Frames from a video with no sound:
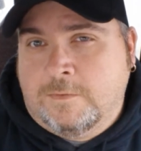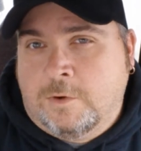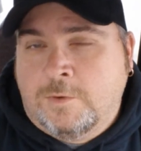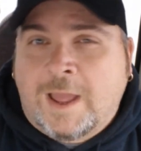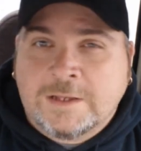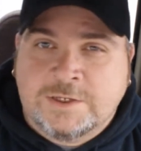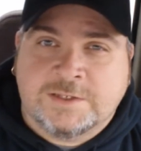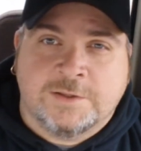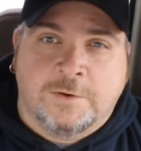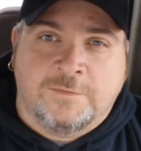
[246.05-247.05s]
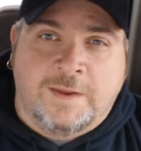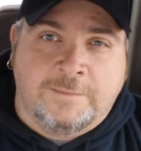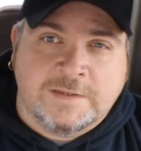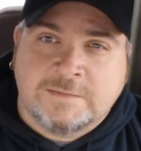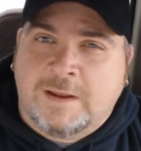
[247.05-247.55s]
Or not just their
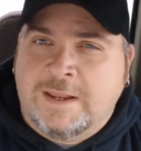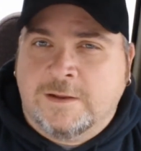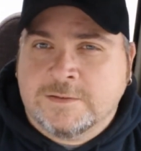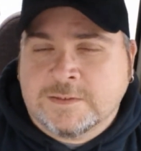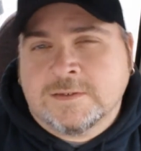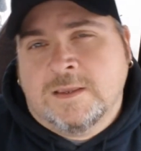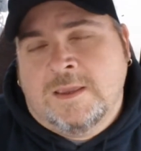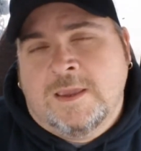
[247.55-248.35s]
family, somebody else's.